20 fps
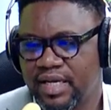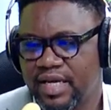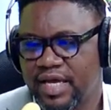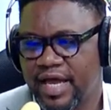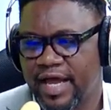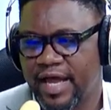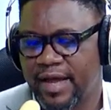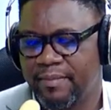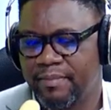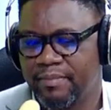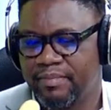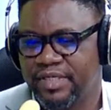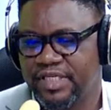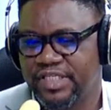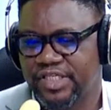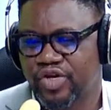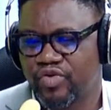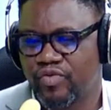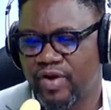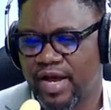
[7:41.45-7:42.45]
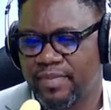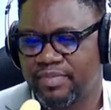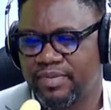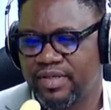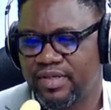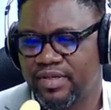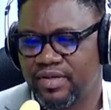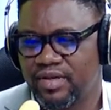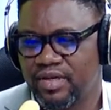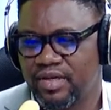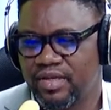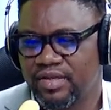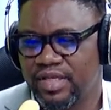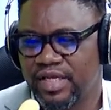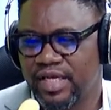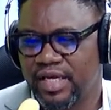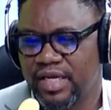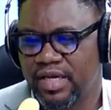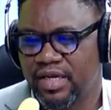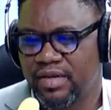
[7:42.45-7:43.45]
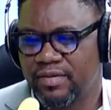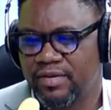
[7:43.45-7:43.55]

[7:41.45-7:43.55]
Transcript: described the